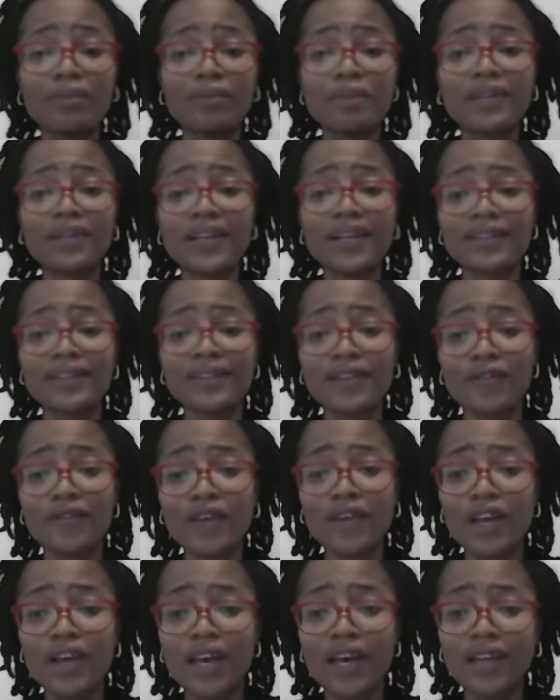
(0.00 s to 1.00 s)
Maybe let's say, I
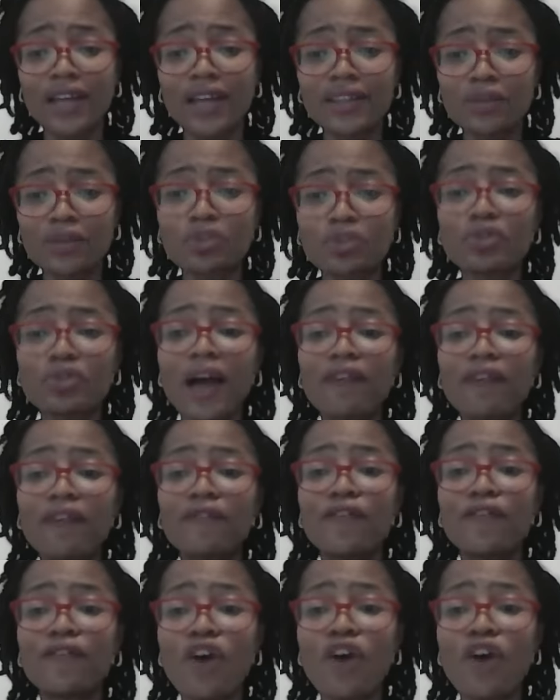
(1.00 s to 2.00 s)
think we should have
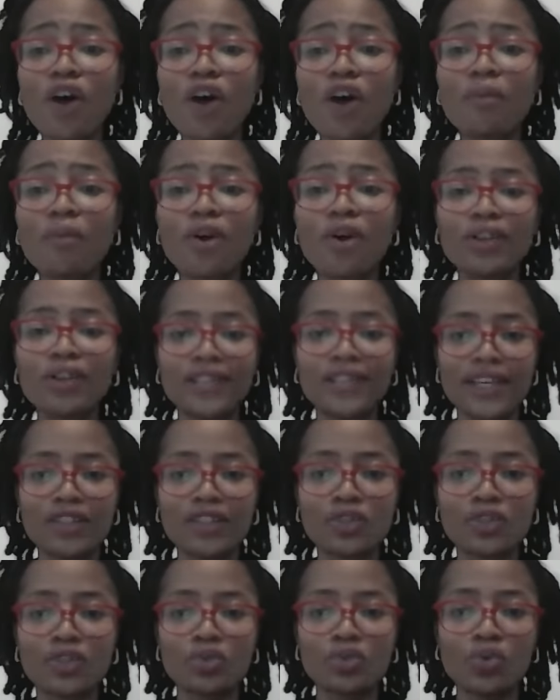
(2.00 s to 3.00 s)
four more
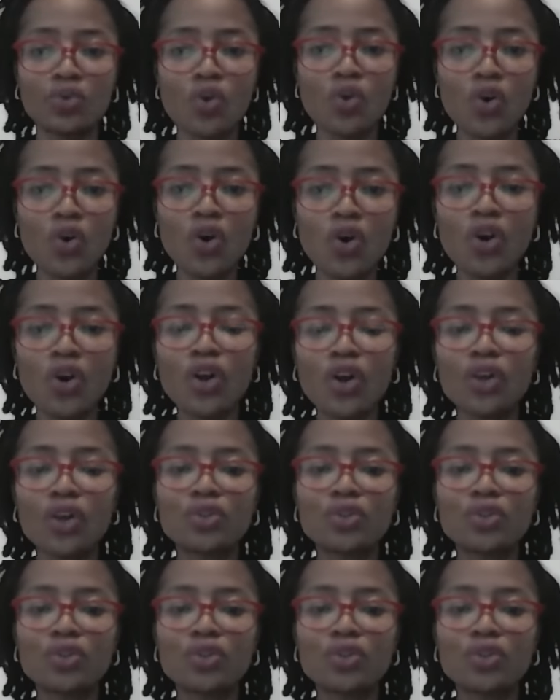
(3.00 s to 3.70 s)
days to go.